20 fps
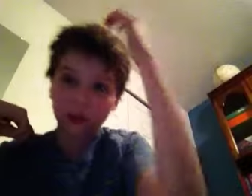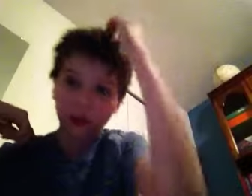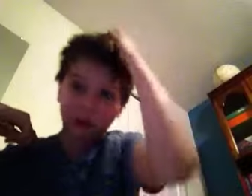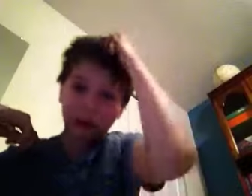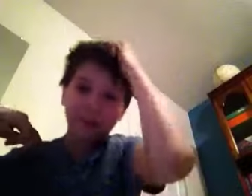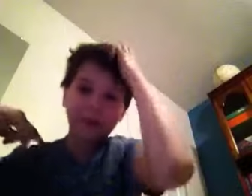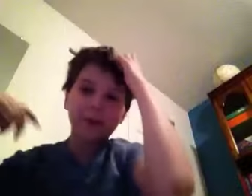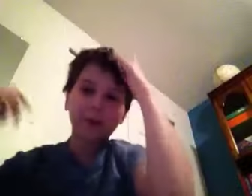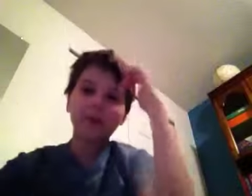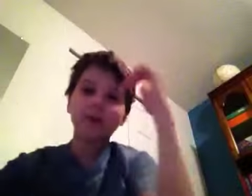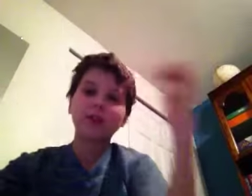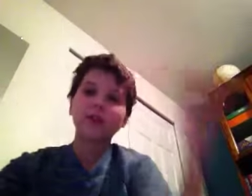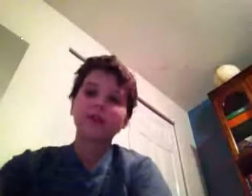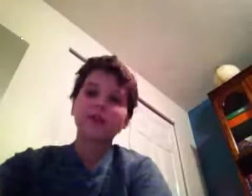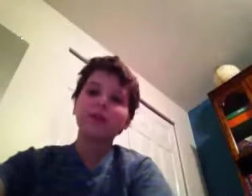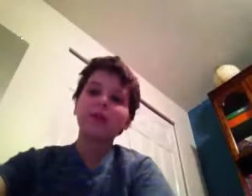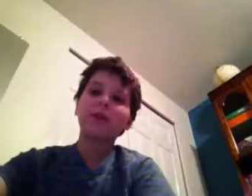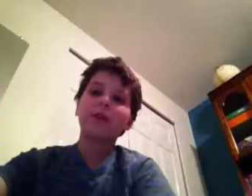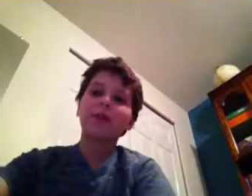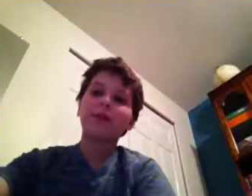my first
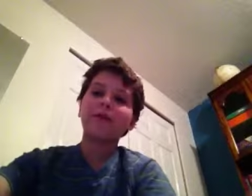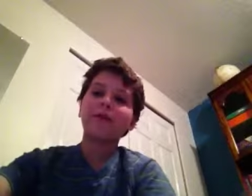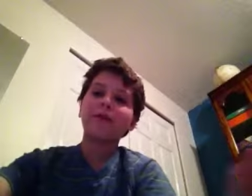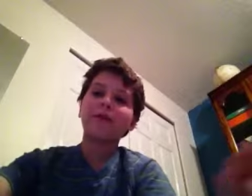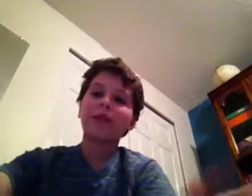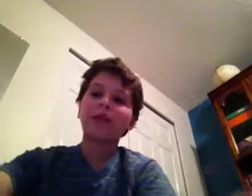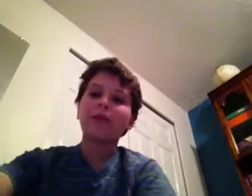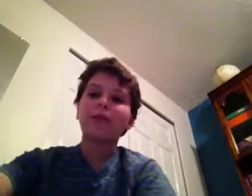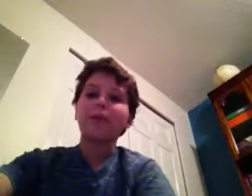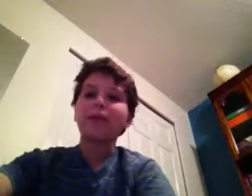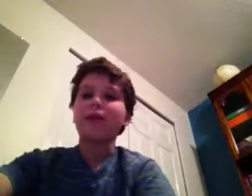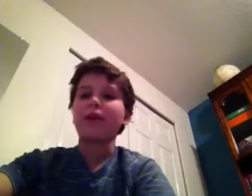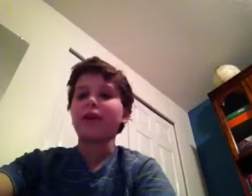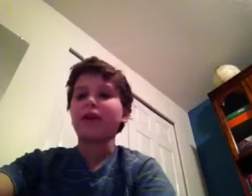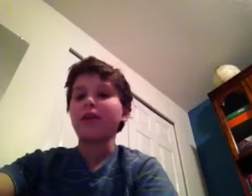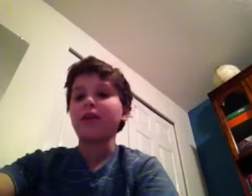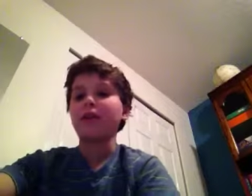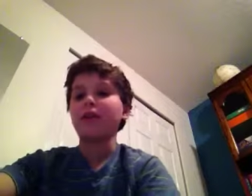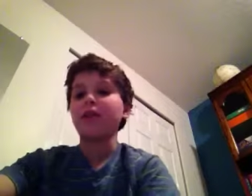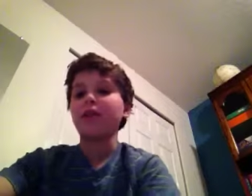three, my friend gave me the
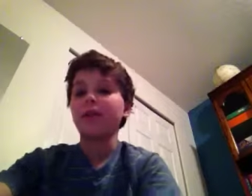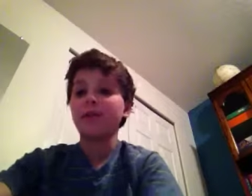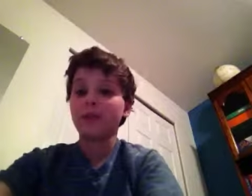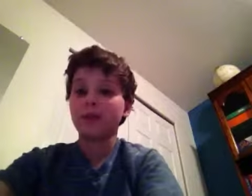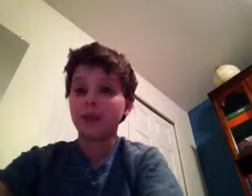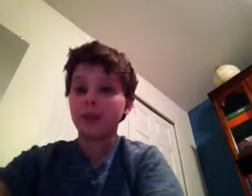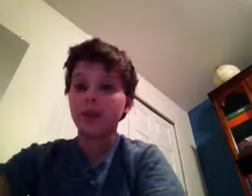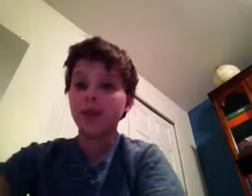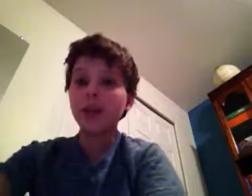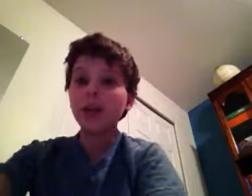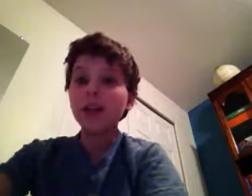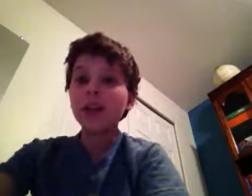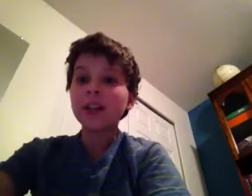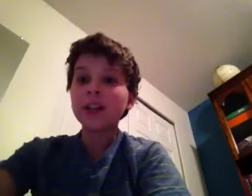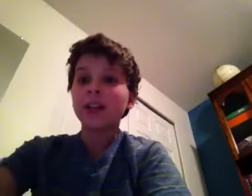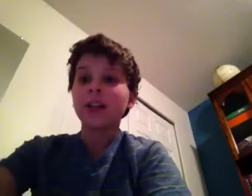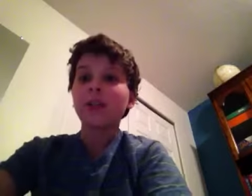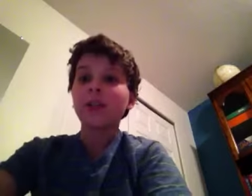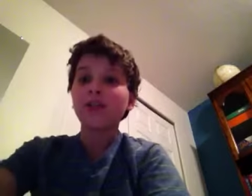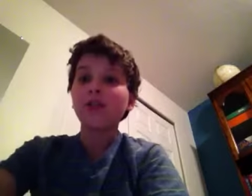idea. It was a
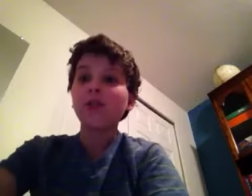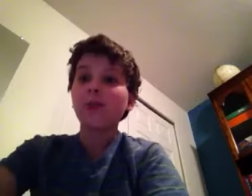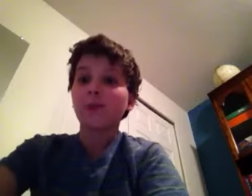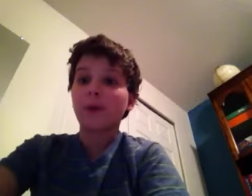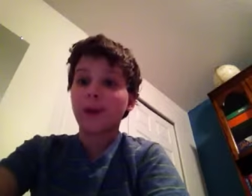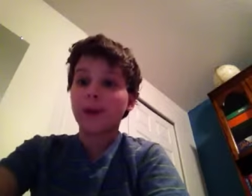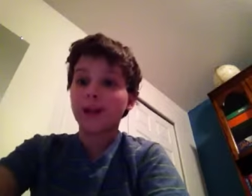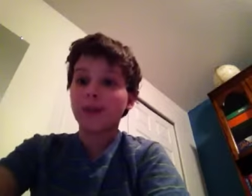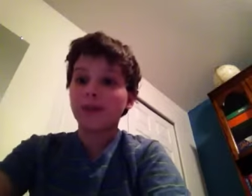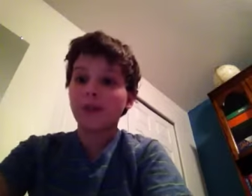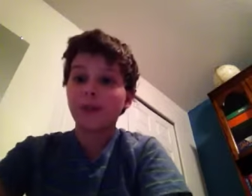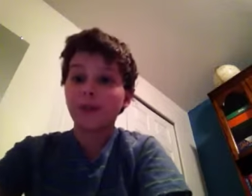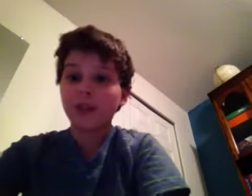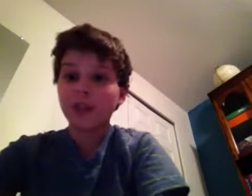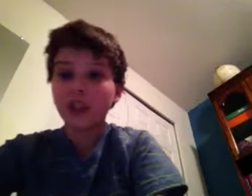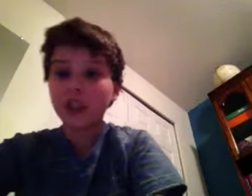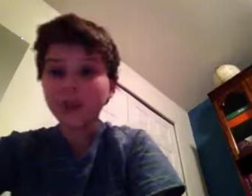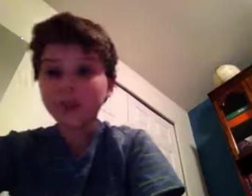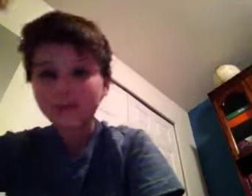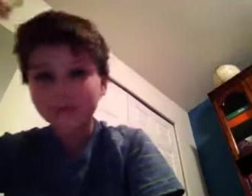it's a Herobrine
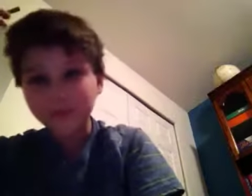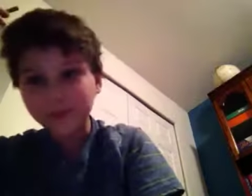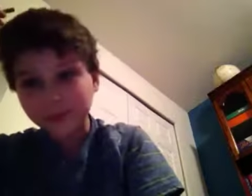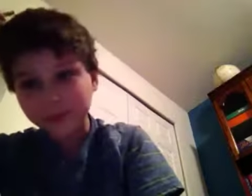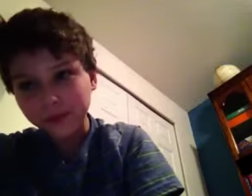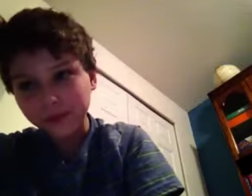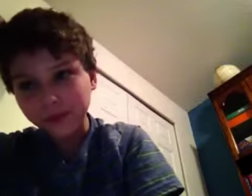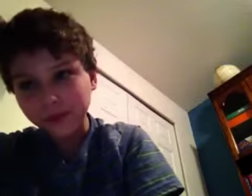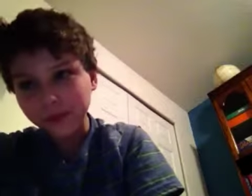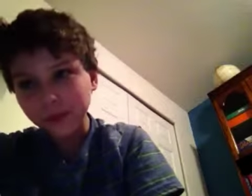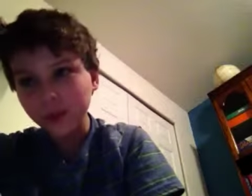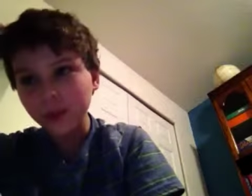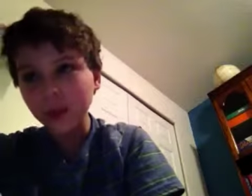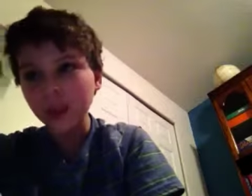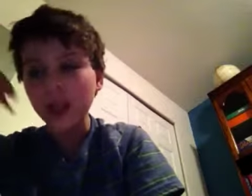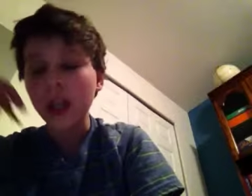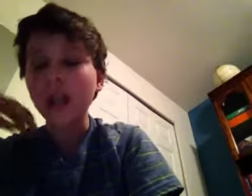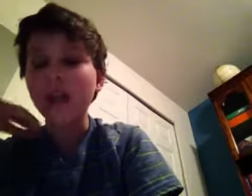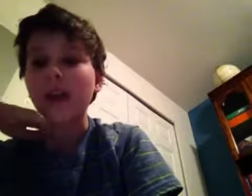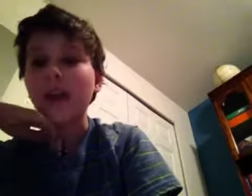trilogy,
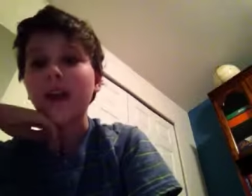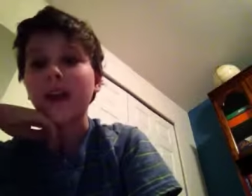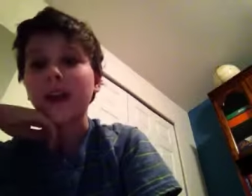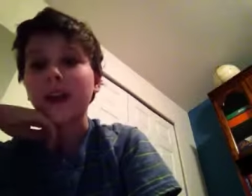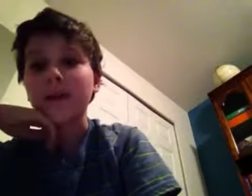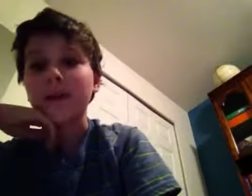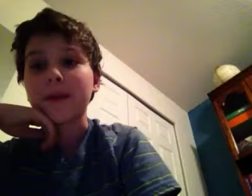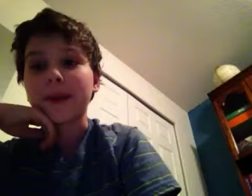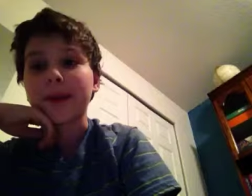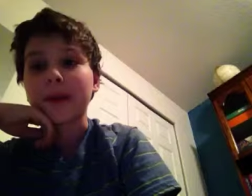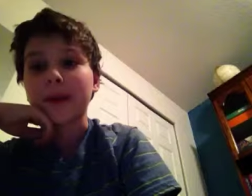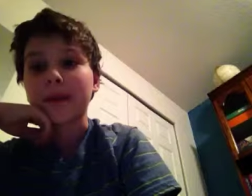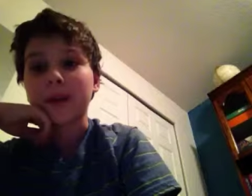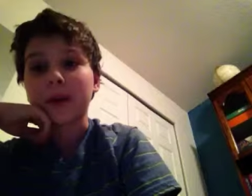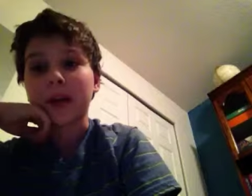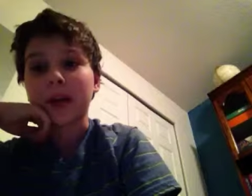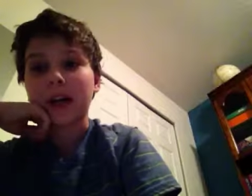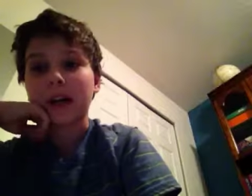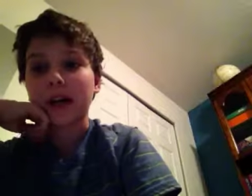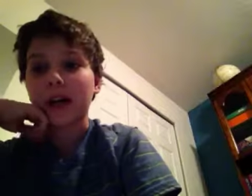and then I'm making
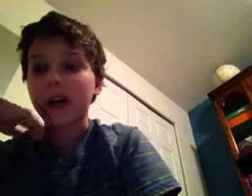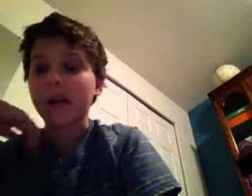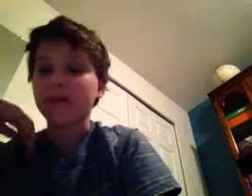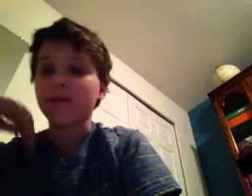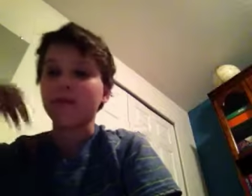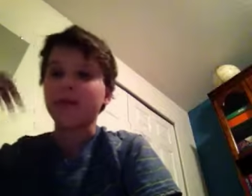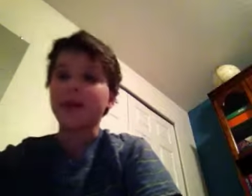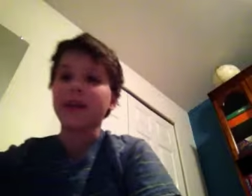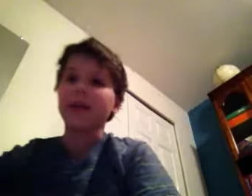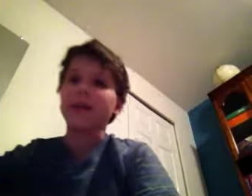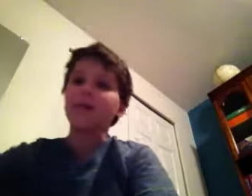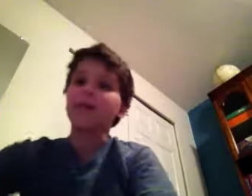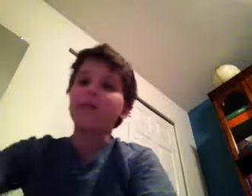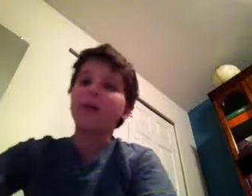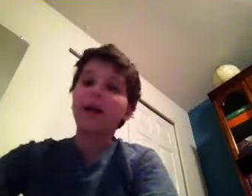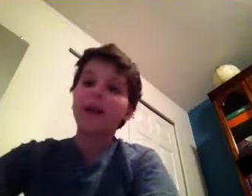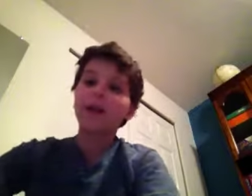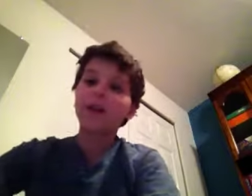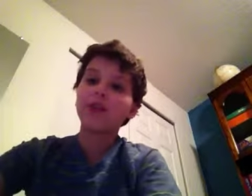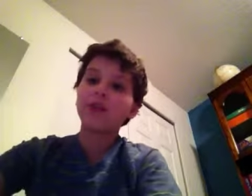my, I'm making a
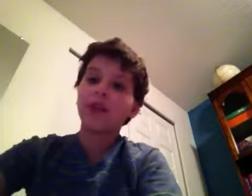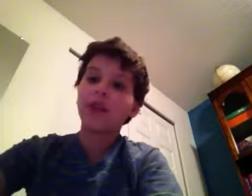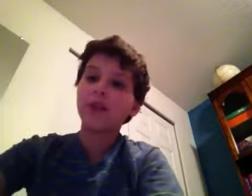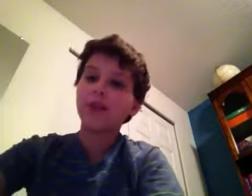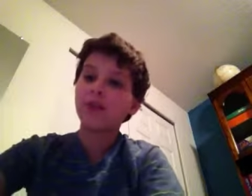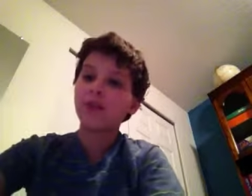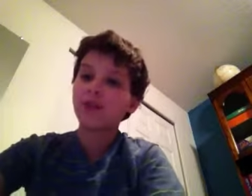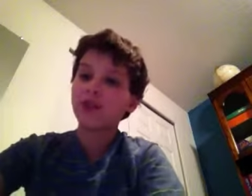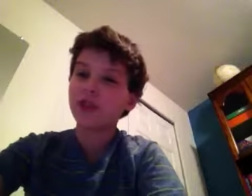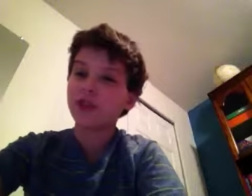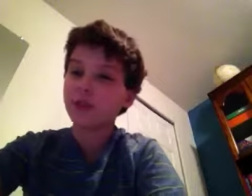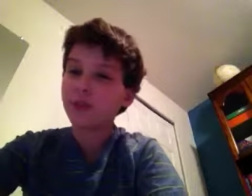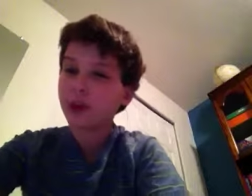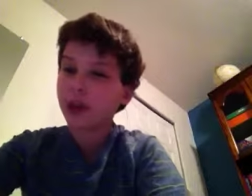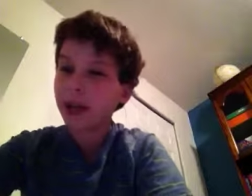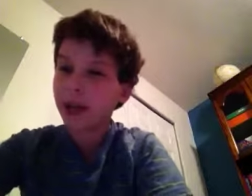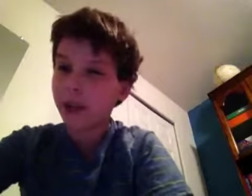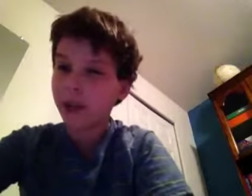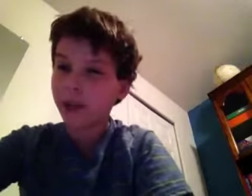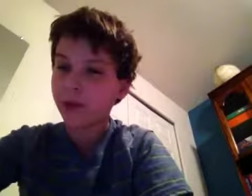Minecraft version of
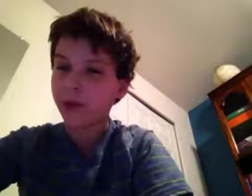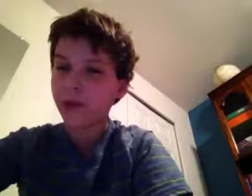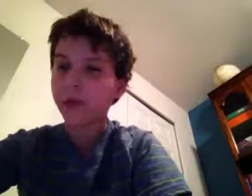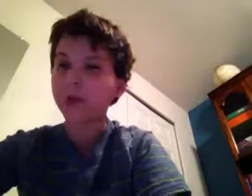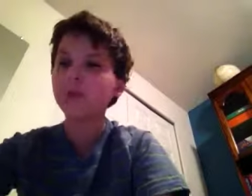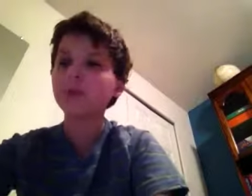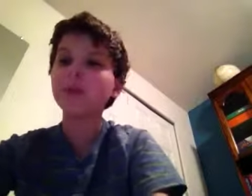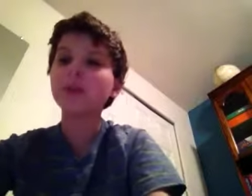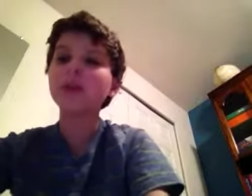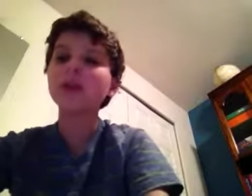Panic Room.